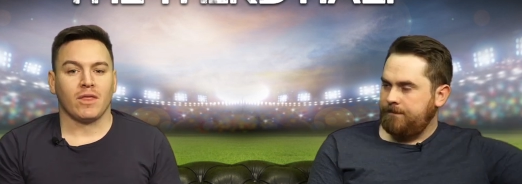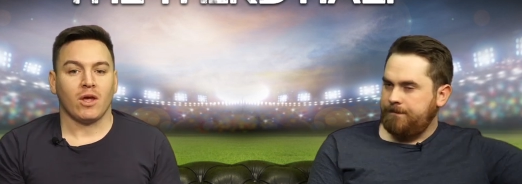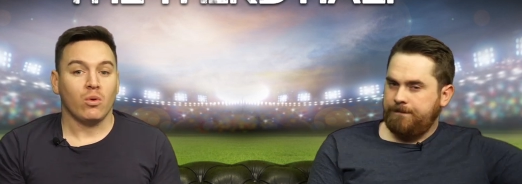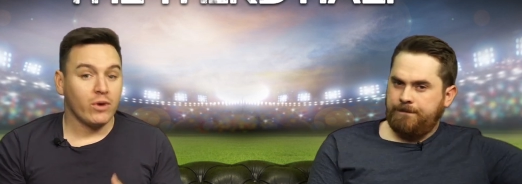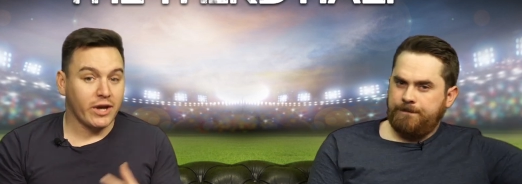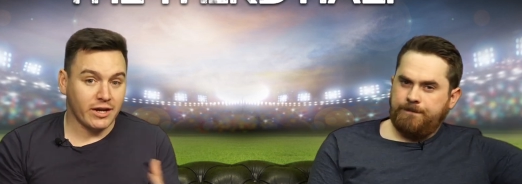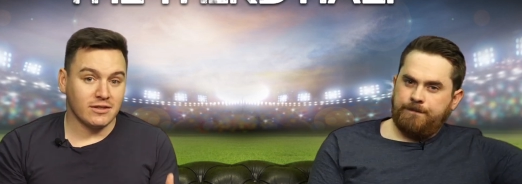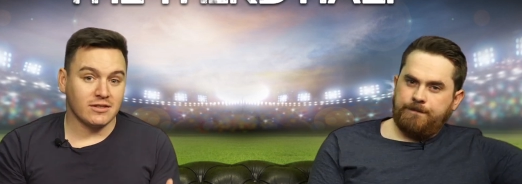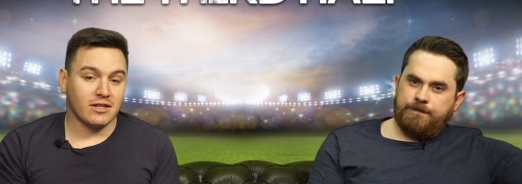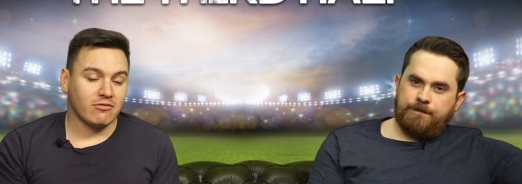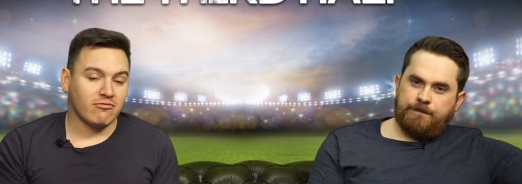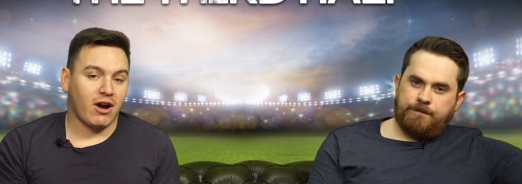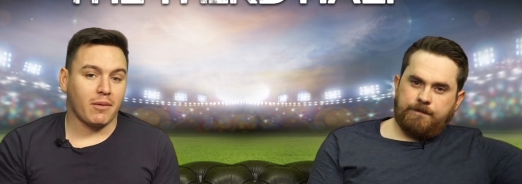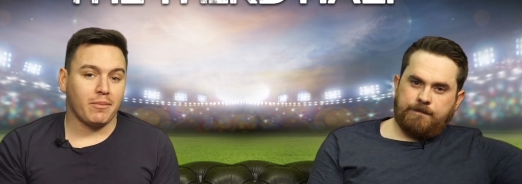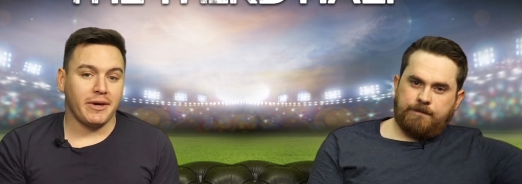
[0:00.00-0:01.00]
Speaker 1: We'll get into the
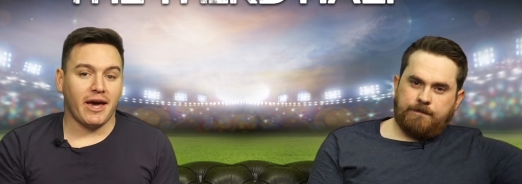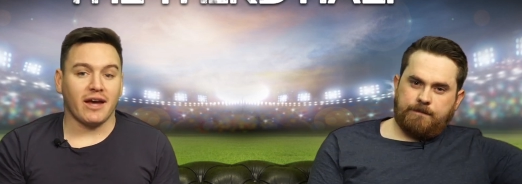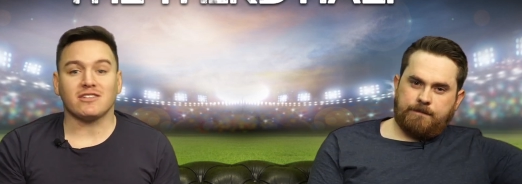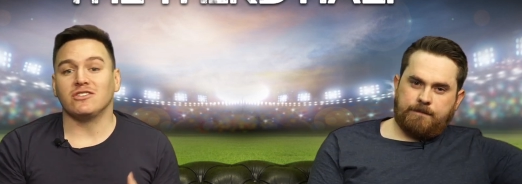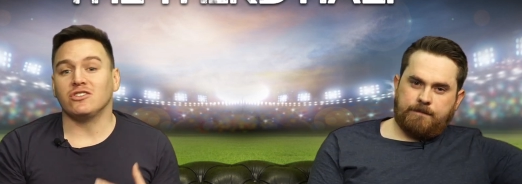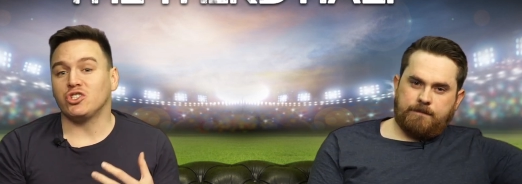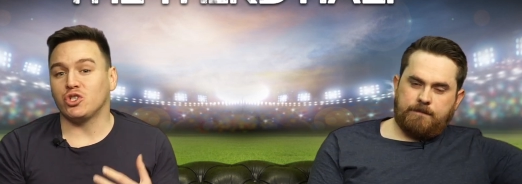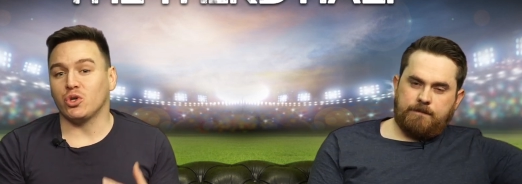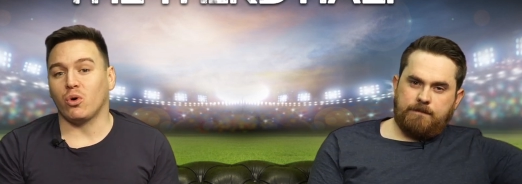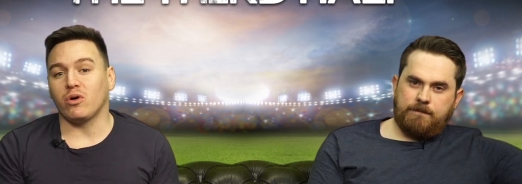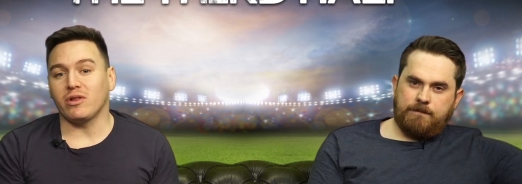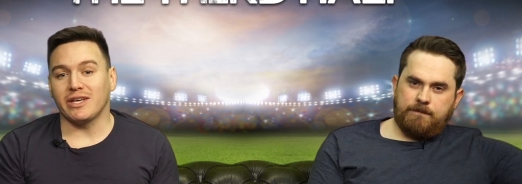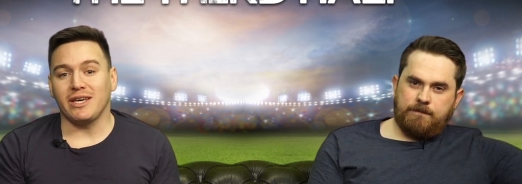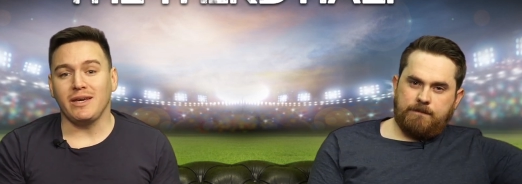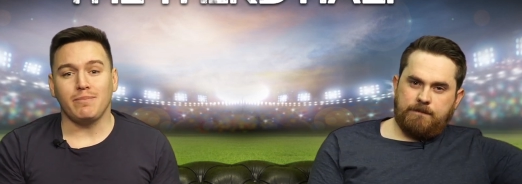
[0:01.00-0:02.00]
rugby action
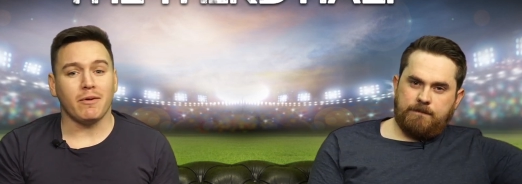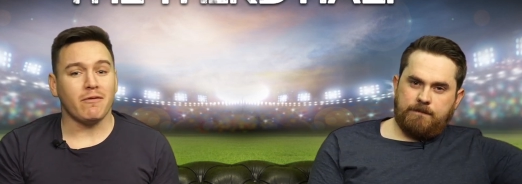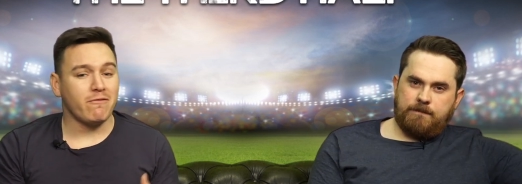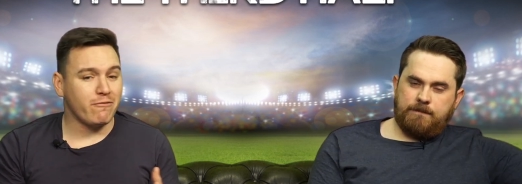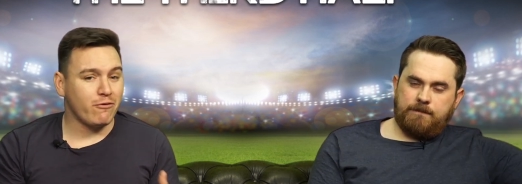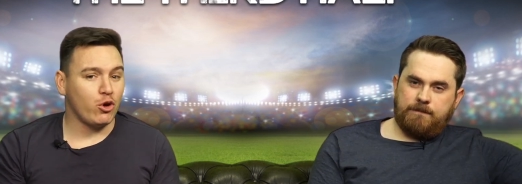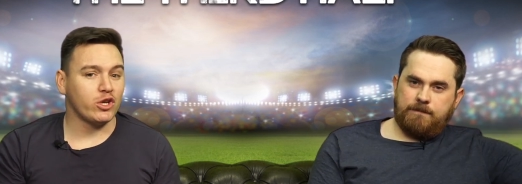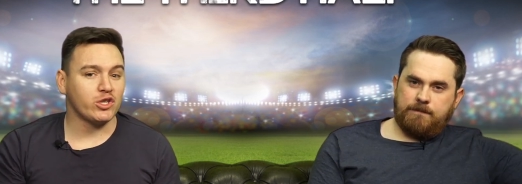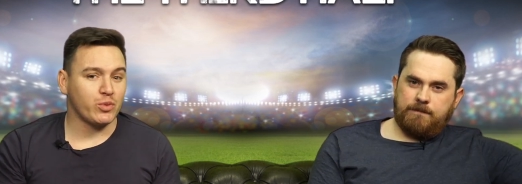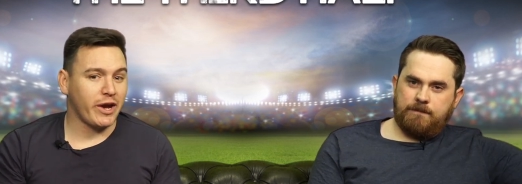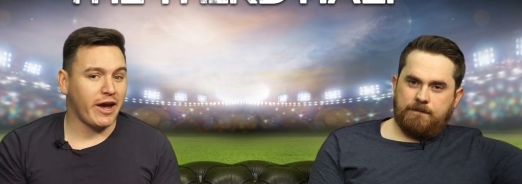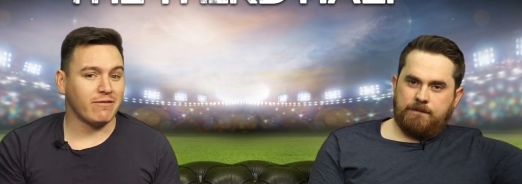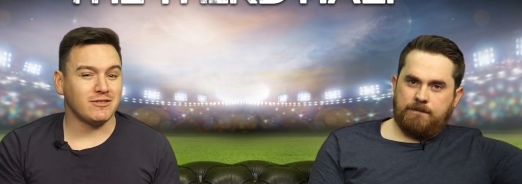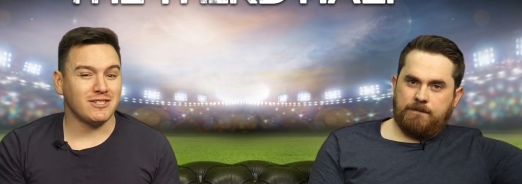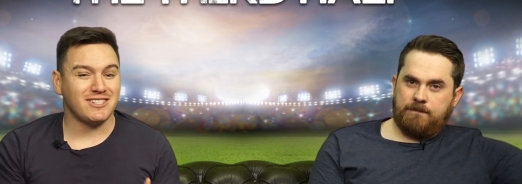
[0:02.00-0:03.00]
shortly, but first we
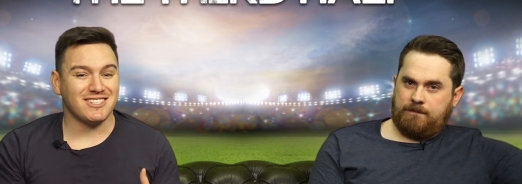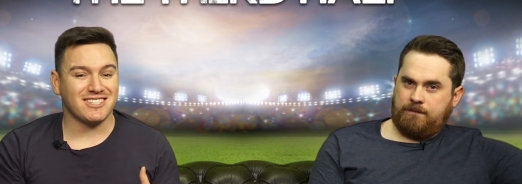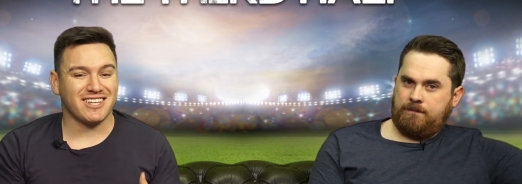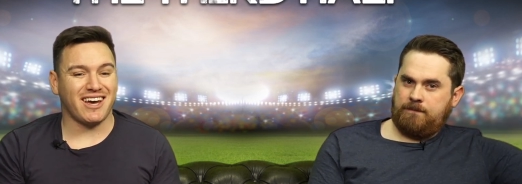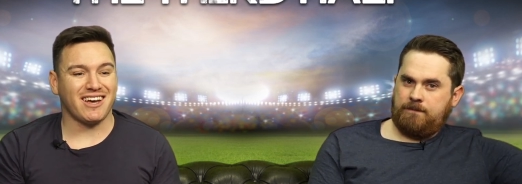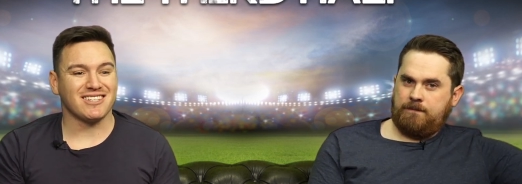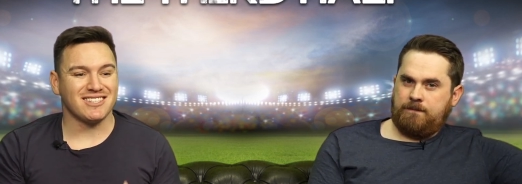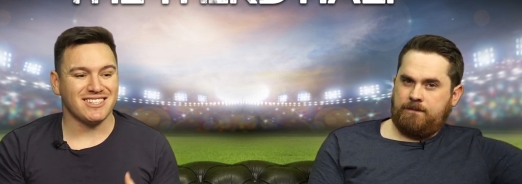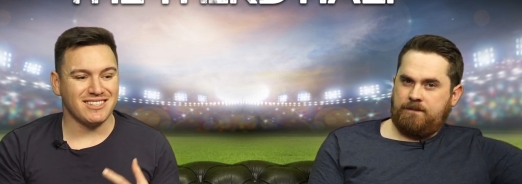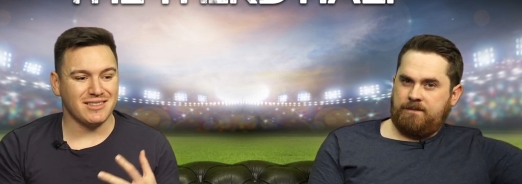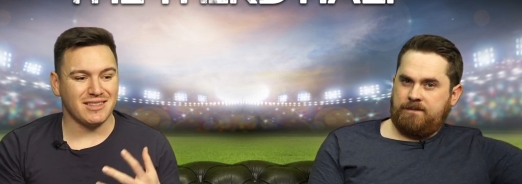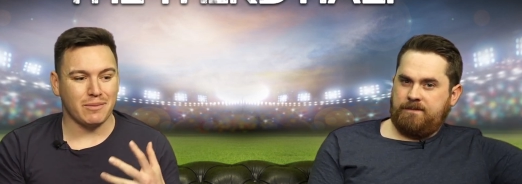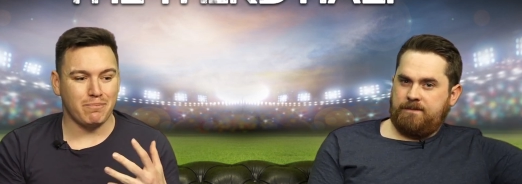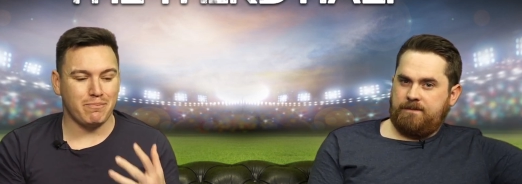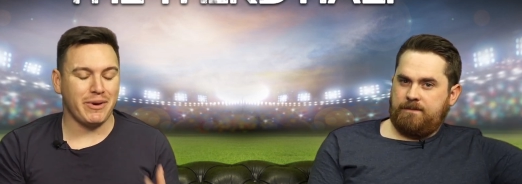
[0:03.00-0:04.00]
have to discuss
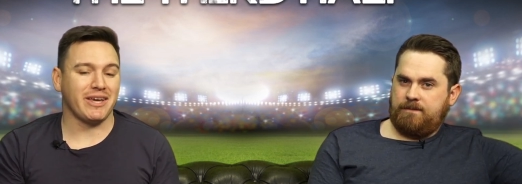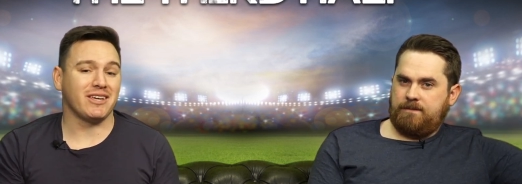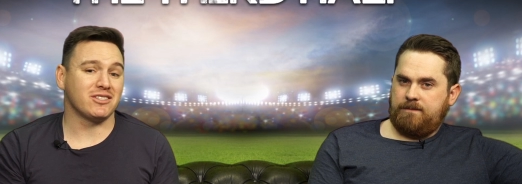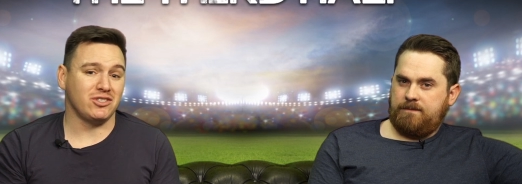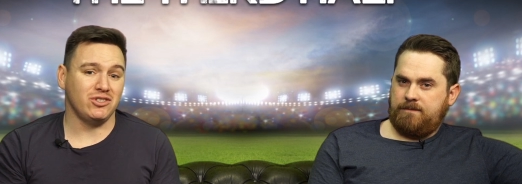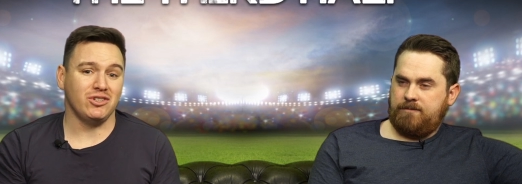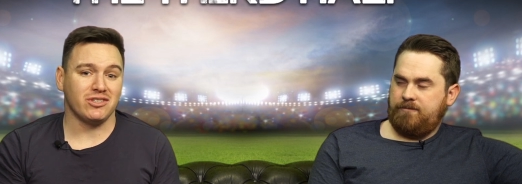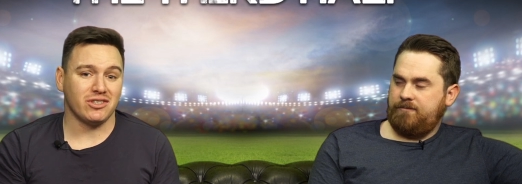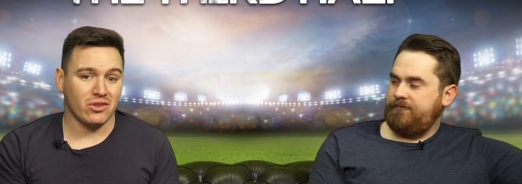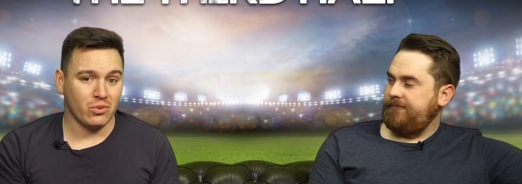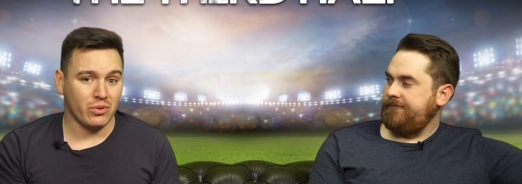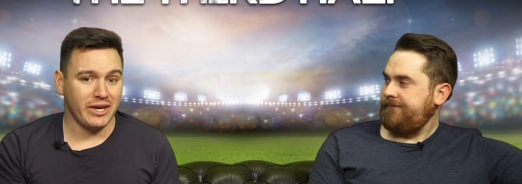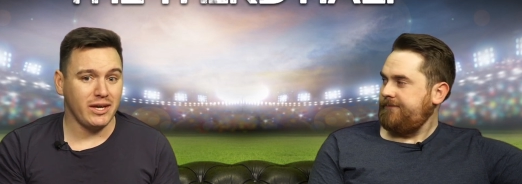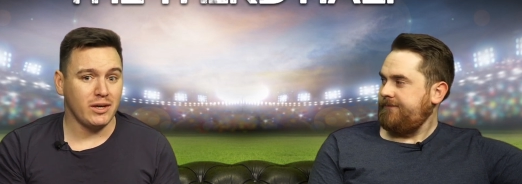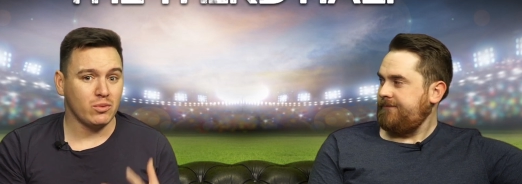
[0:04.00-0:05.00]
the biggest news of the
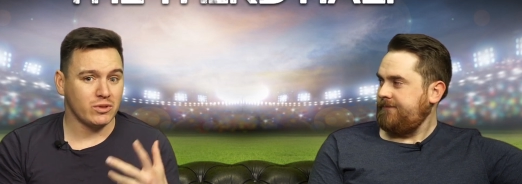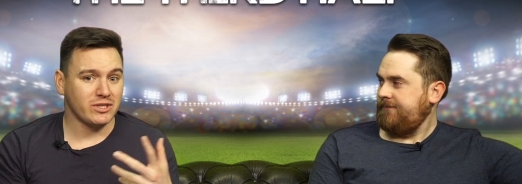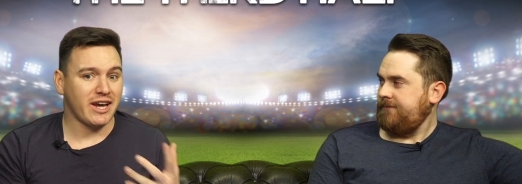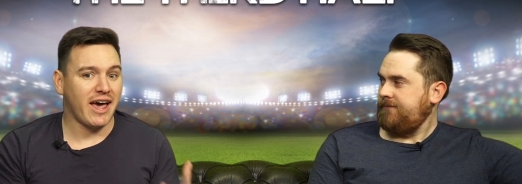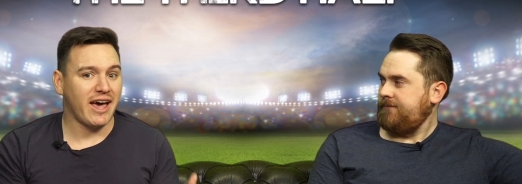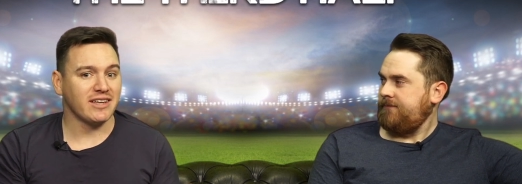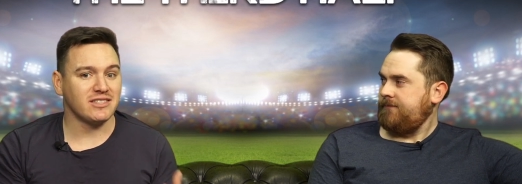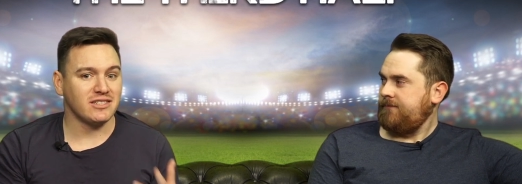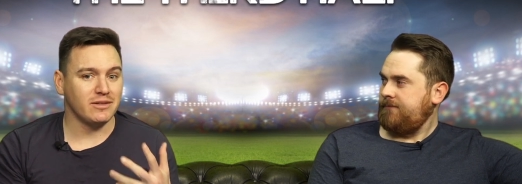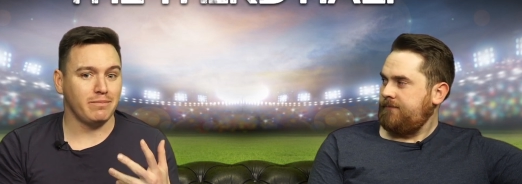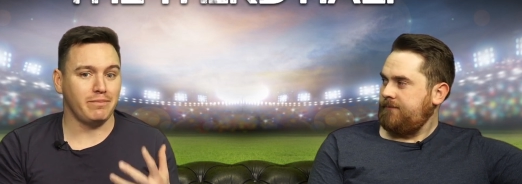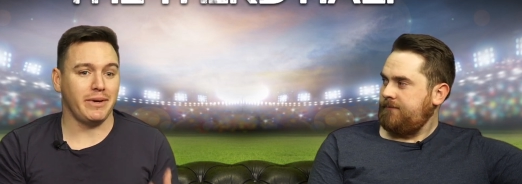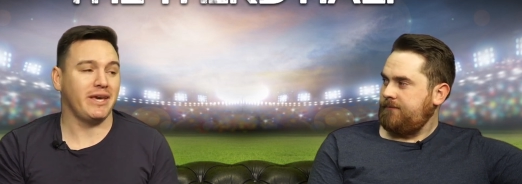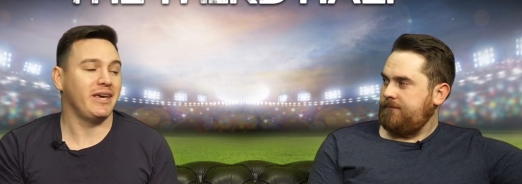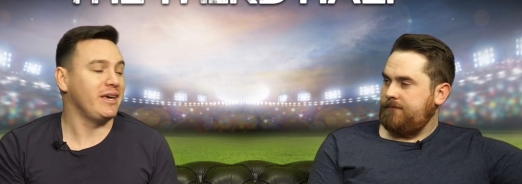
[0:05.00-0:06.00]
week, which has to
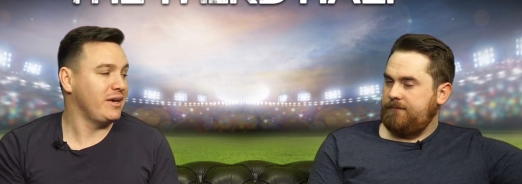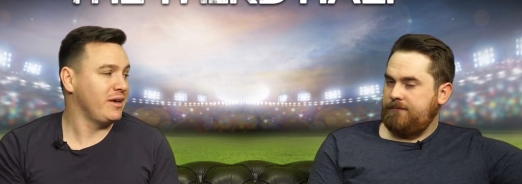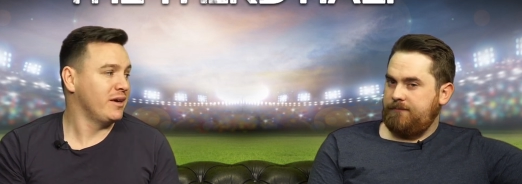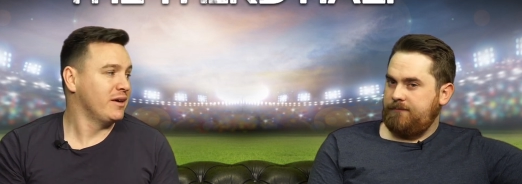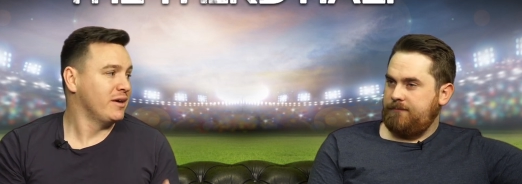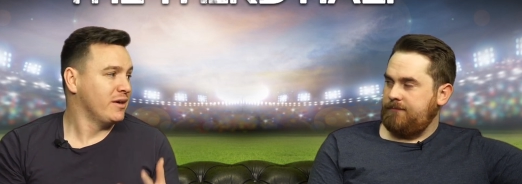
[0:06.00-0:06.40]
be